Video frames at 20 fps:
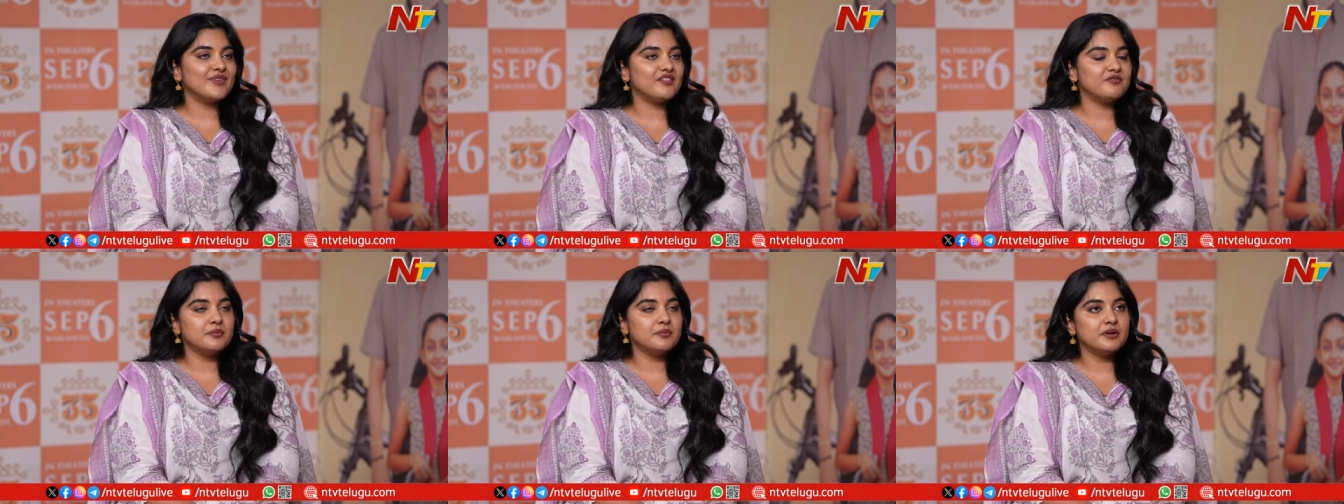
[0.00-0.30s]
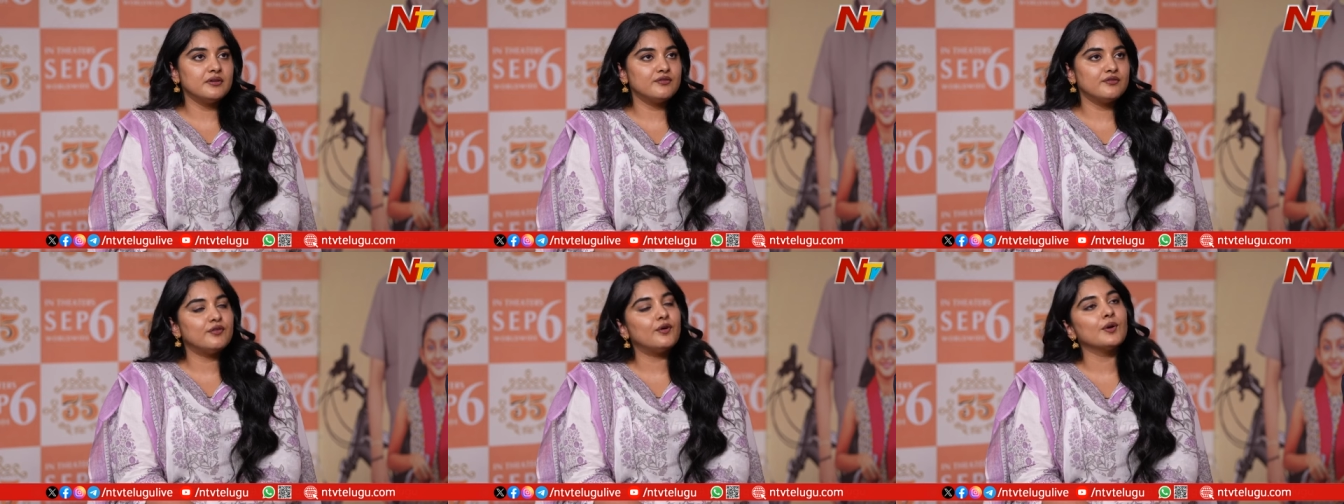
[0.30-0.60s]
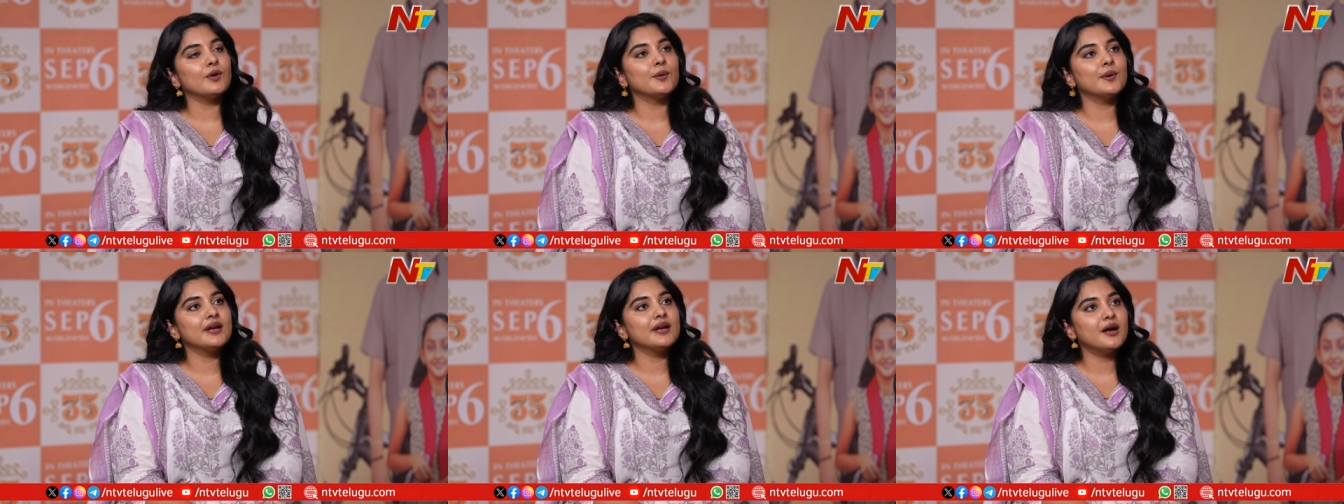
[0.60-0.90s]
I've been
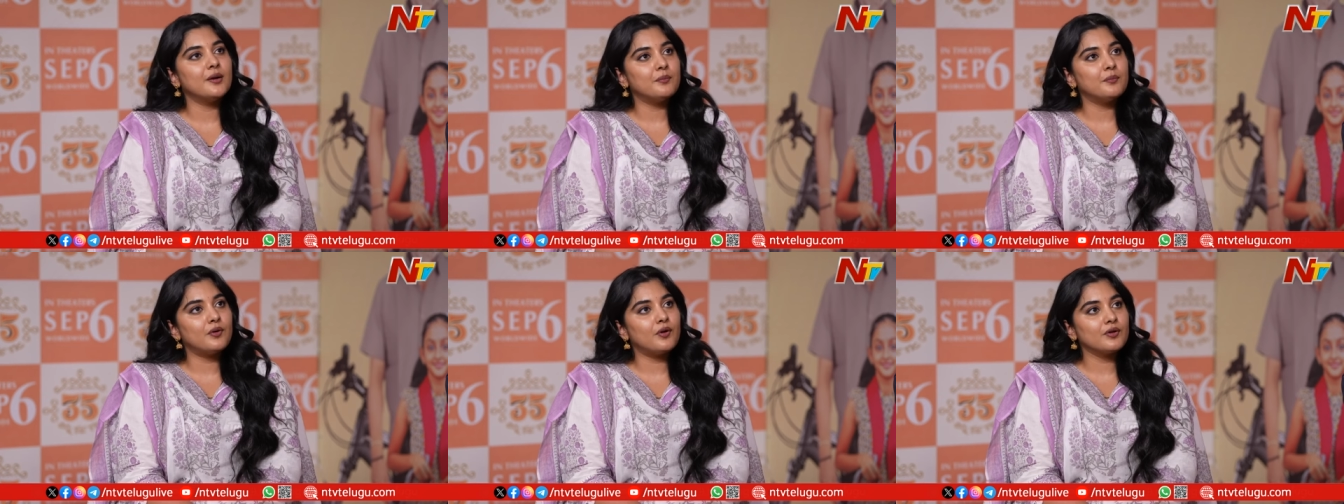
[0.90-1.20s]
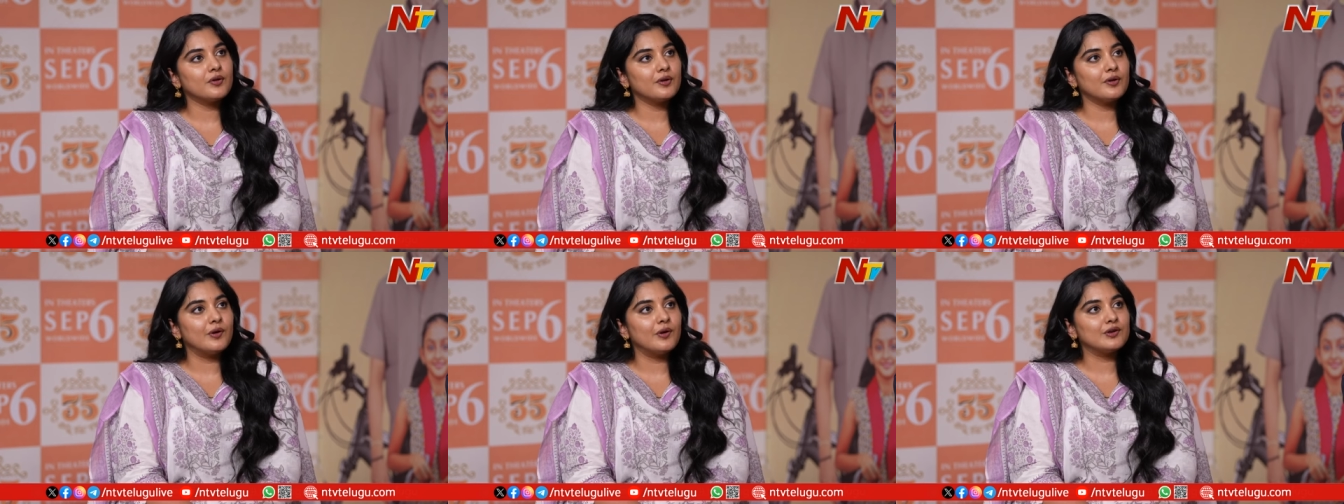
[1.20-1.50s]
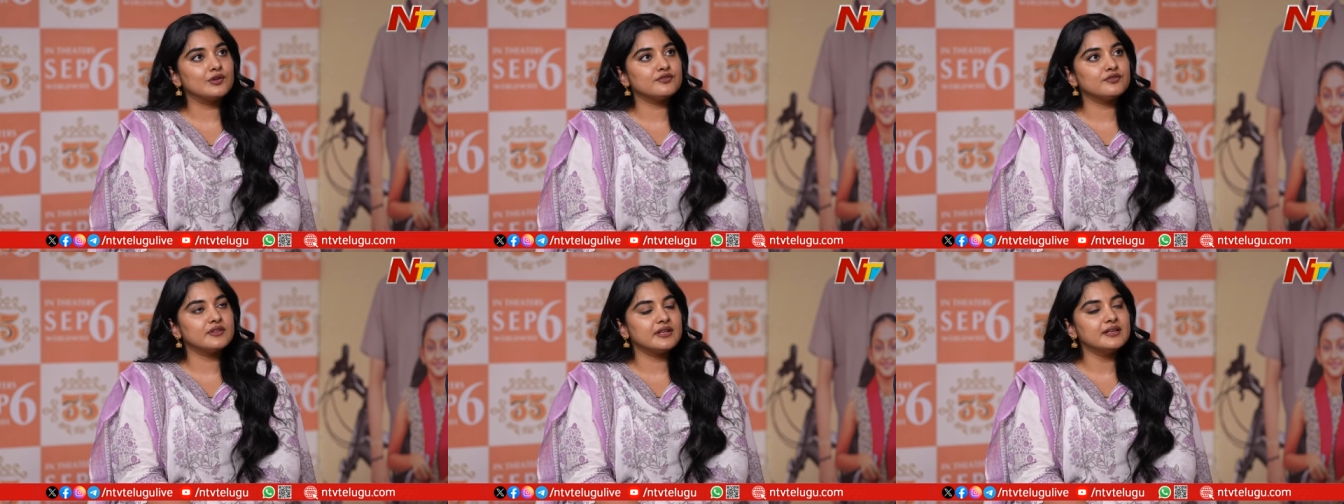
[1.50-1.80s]
following up on a
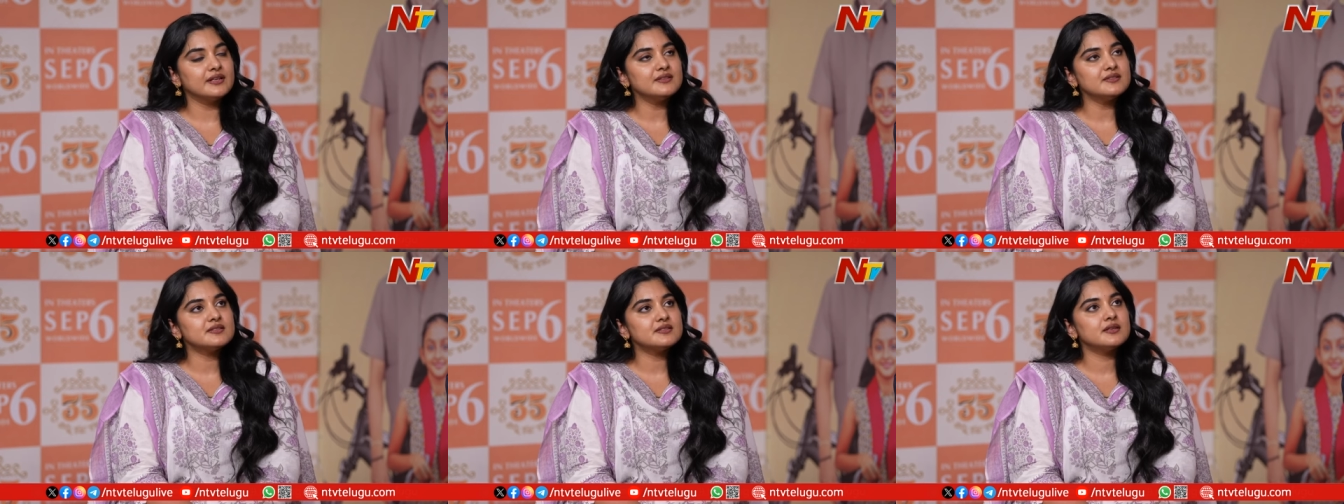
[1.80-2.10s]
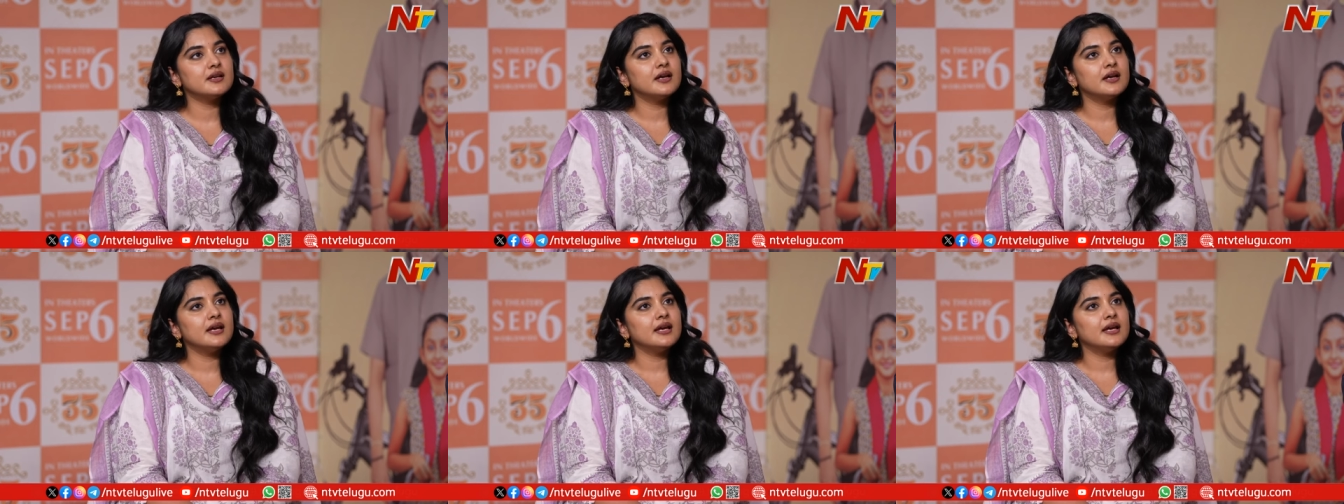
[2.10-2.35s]
lot of things.